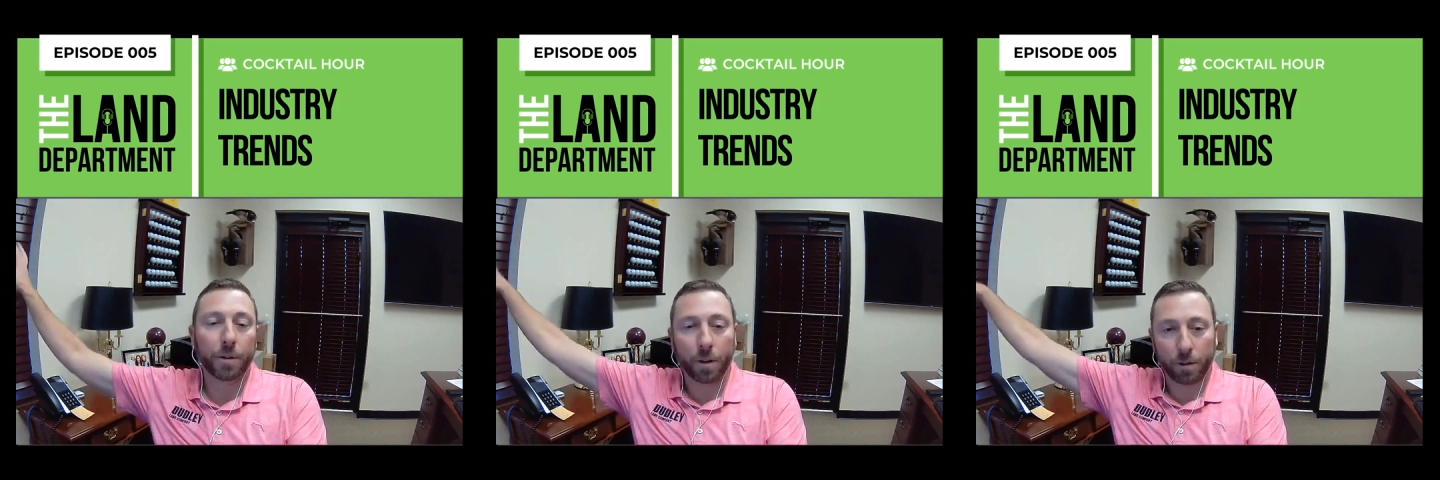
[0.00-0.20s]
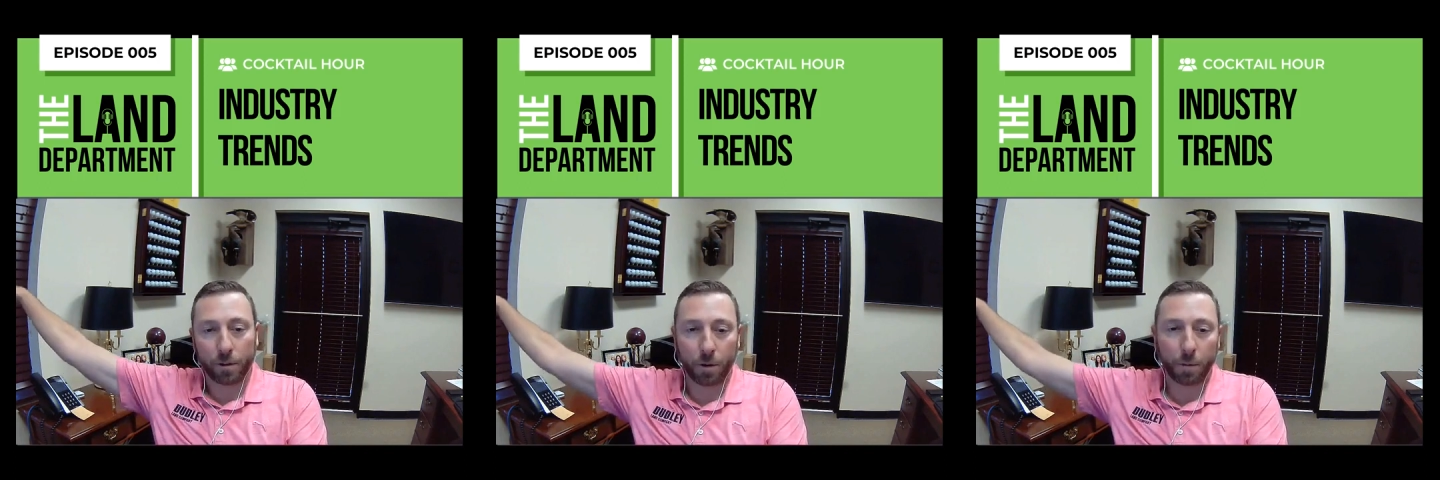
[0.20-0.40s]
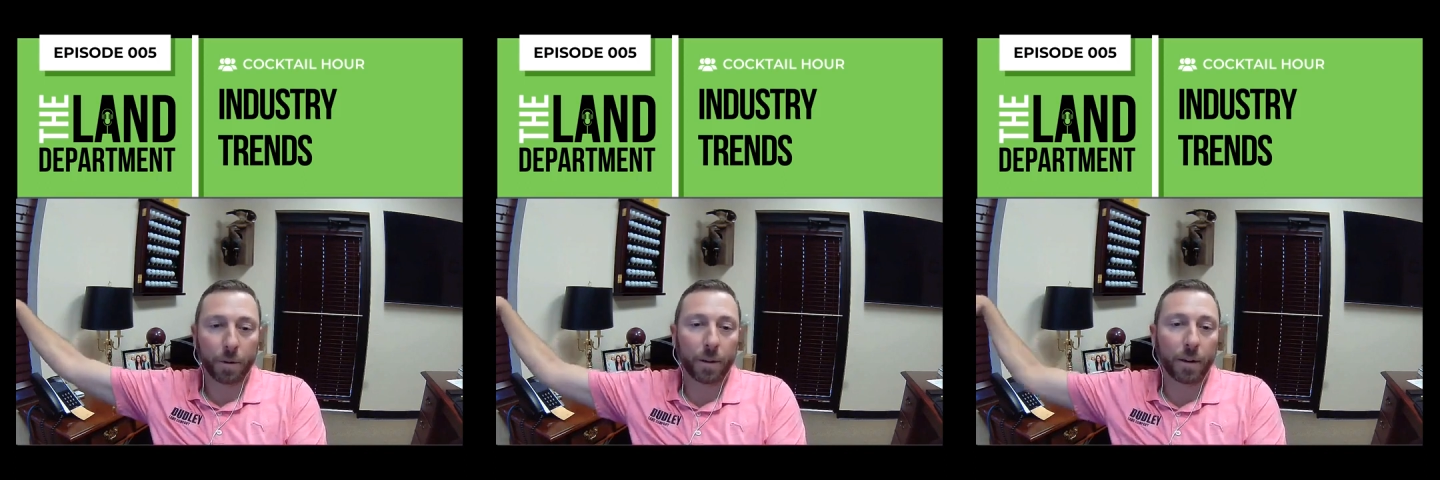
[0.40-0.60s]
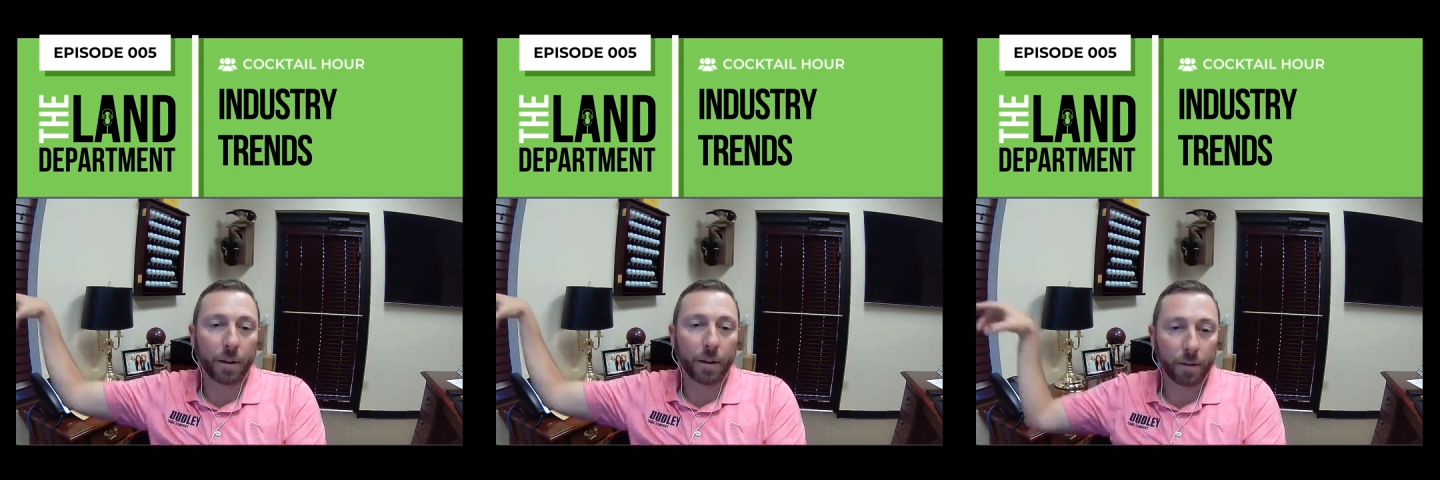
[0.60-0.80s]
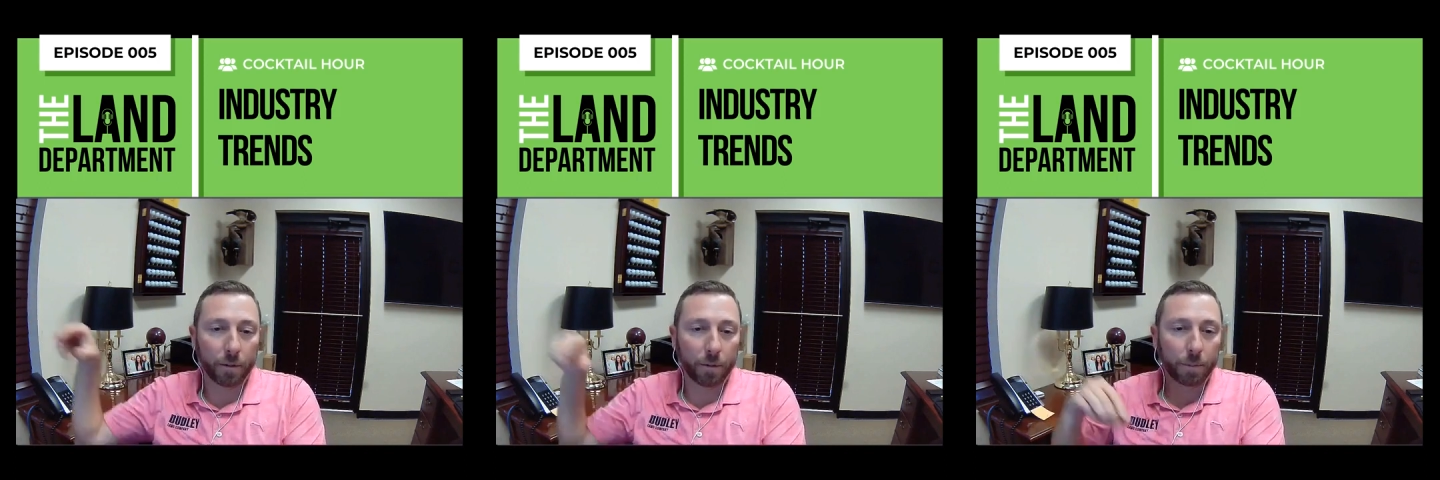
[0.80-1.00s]
October the
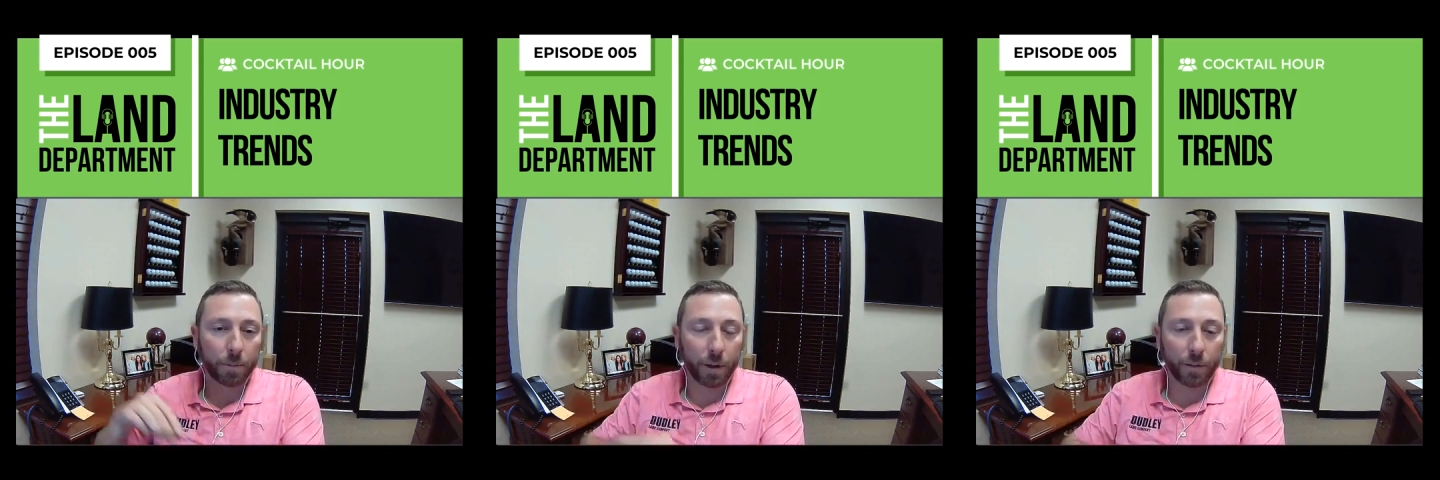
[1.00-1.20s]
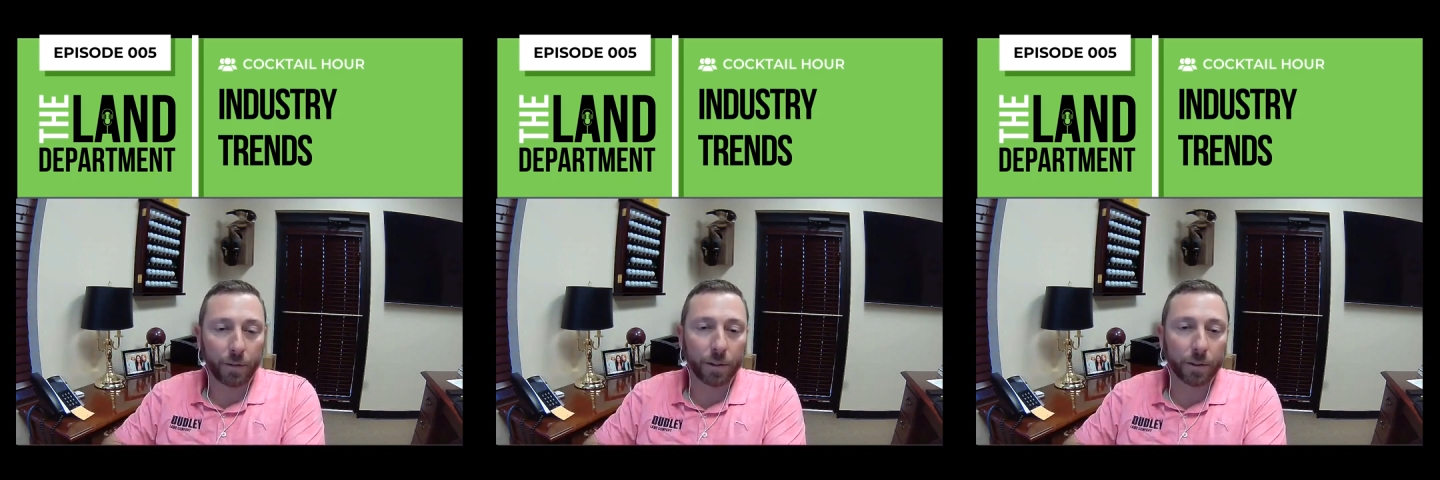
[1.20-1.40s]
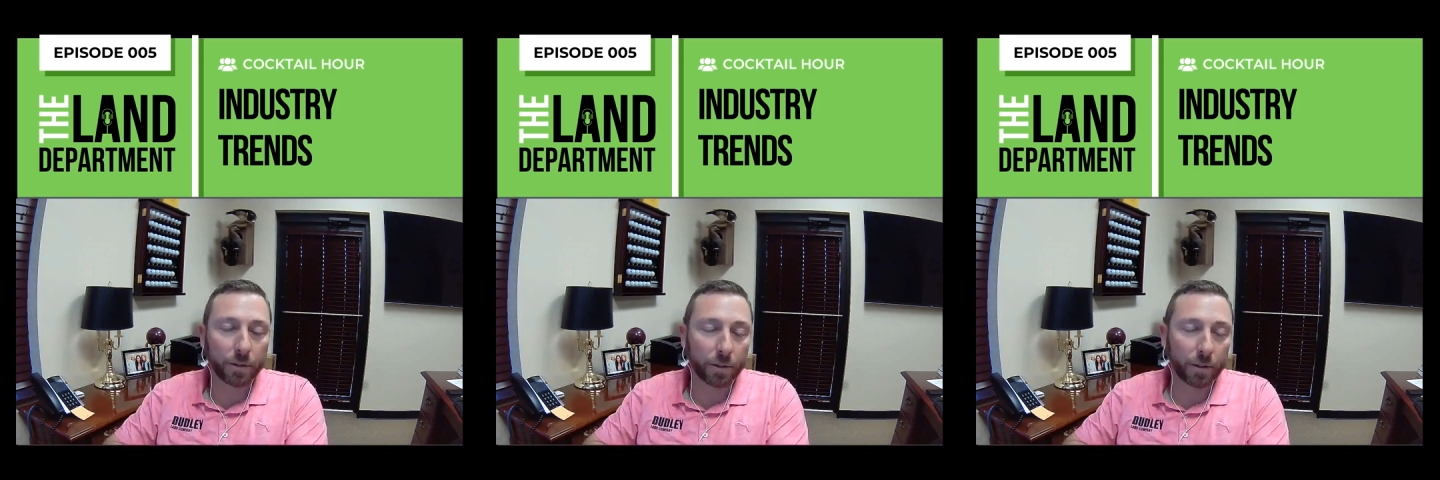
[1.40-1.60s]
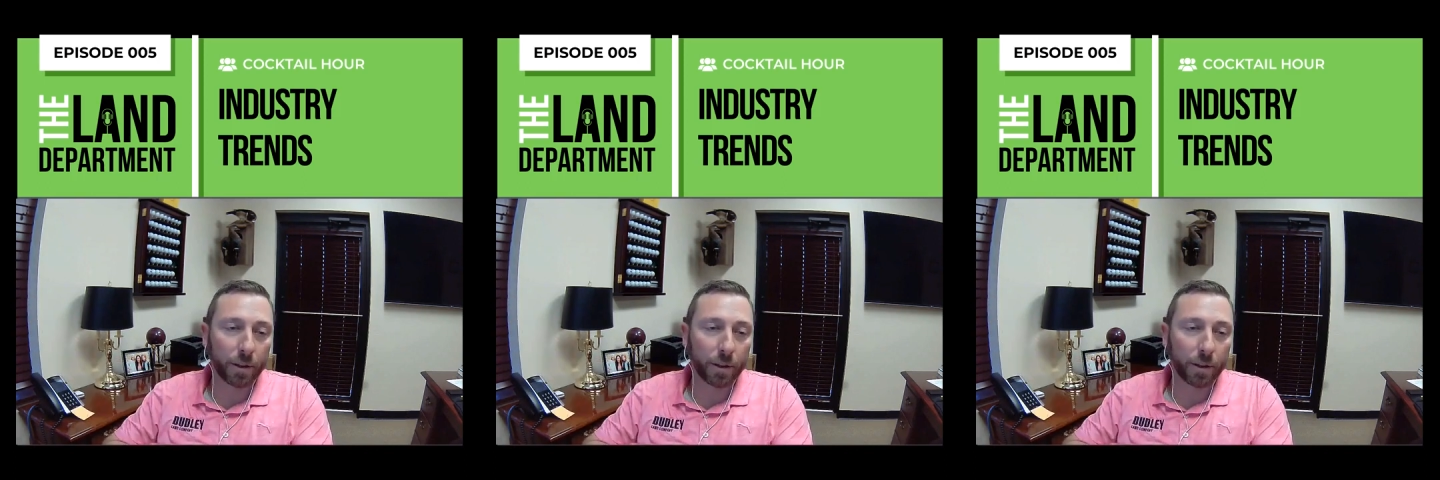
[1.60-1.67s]
previous.